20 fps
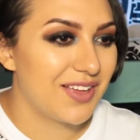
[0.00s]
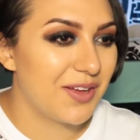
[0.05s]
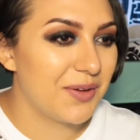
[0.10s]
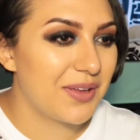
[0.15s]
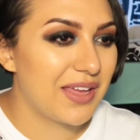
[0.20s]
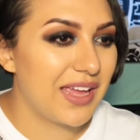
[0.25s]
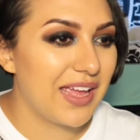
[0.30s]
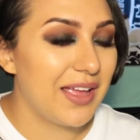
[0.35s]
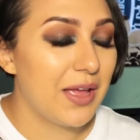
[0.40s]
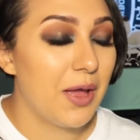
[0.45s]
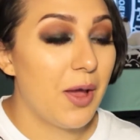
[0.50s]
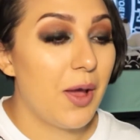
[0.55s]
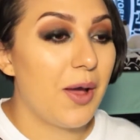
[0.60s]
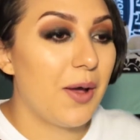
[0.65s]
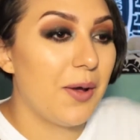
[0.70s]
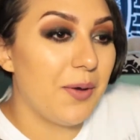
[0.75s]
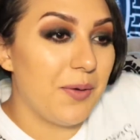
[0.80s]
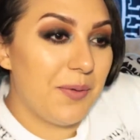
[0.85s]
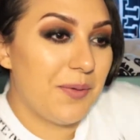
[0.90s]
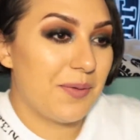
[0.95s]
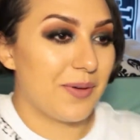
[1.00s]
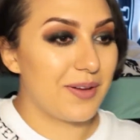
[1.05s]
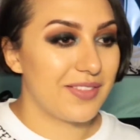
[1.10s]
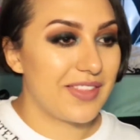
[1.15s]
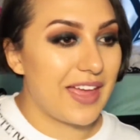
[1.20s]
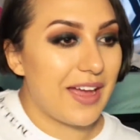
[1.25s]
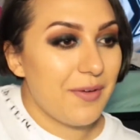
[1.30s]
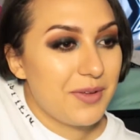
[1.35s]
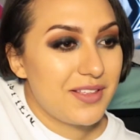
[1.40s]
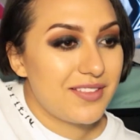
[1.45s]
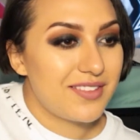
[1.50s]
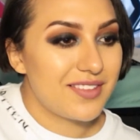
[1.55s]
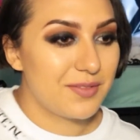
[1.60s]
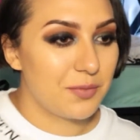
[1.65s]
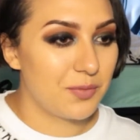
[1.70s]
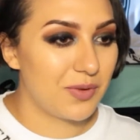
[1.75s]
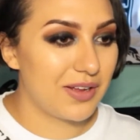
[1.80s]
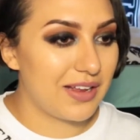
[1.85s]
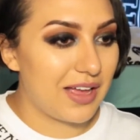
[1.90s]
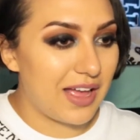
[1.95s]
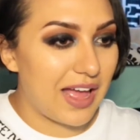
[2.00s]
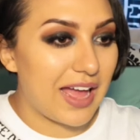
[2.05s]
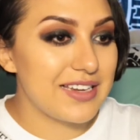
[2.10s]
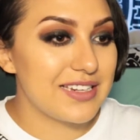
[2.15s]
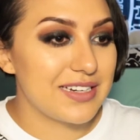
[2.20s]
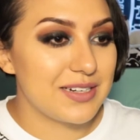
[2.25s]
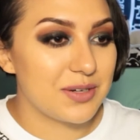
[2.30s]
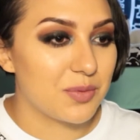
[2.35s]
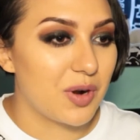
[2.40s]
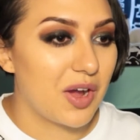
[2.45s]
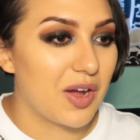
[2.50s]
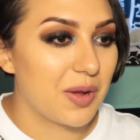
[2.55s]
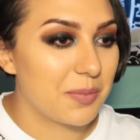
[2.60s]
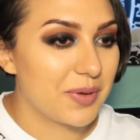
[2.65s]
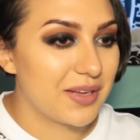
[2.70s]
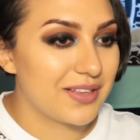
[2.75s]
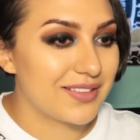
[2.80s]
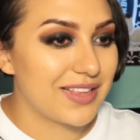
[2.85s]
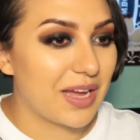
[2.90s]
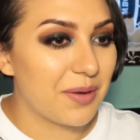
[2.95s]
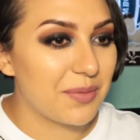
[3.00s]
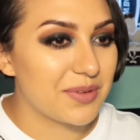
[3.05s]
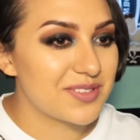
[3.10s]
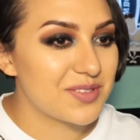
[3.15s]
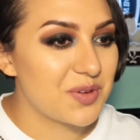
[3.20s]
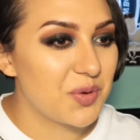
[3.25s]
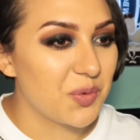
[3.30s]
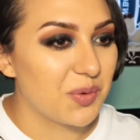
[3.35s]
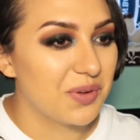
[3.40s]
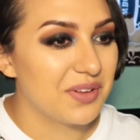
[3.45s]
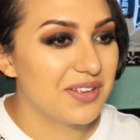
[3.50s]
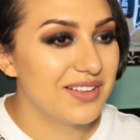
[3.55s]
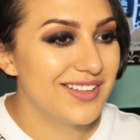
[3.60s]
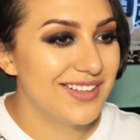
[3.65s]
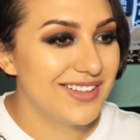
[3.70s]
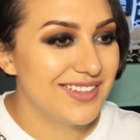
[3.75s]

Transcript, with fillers: Okay. Oh, that was what I did it wrong, but that was cool.